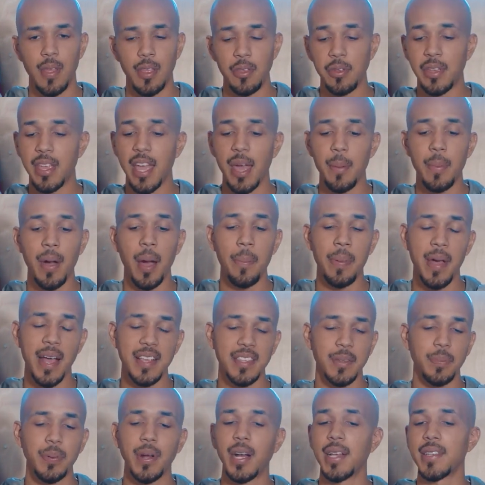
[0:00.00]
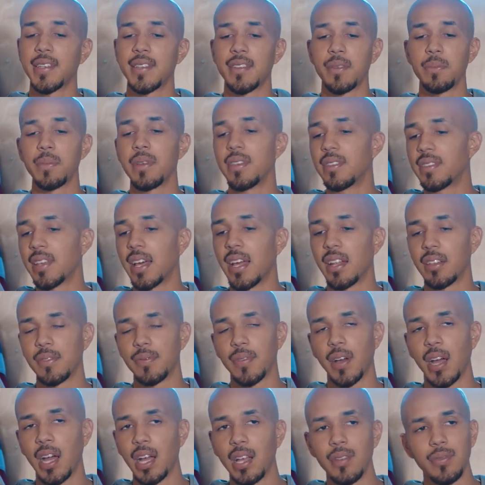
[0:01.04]
you can't bypass the process and be
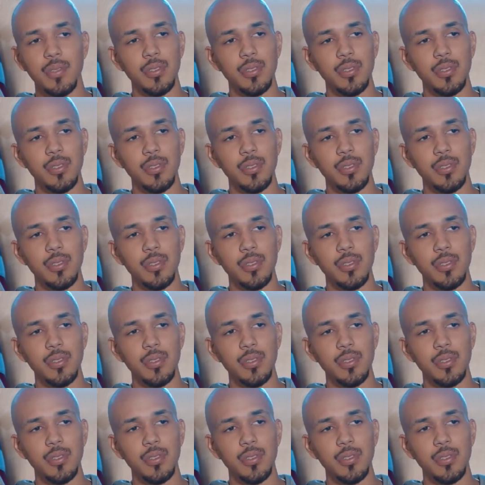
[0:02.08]
satisfied.